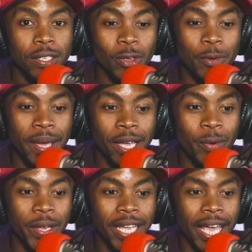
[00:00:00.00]
So, Mac,
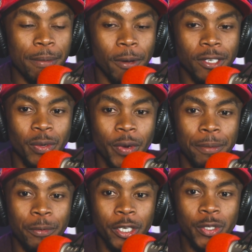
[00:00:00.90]
we had Pastor Wayne
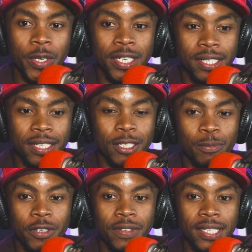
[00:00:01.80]
preach to us this
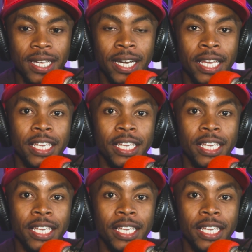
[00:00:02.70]
previous Sunday.